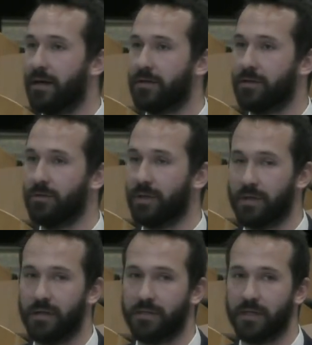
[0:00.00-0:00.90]
to
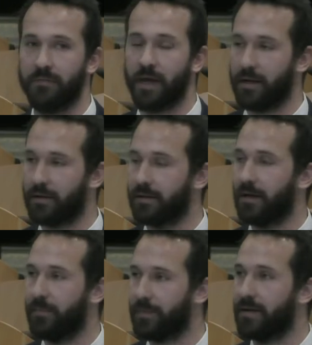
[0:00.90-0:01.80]
achieve that
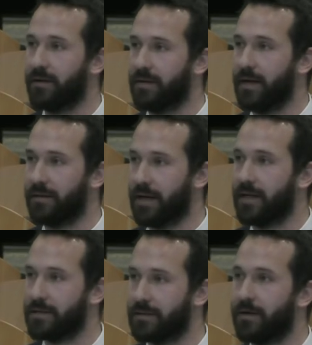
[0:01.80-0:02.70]
that
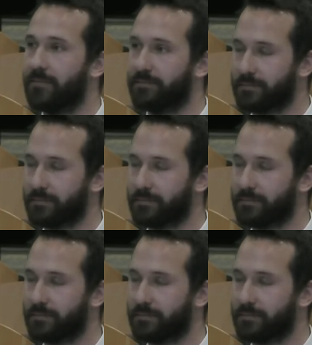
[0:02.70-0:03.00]
net zero.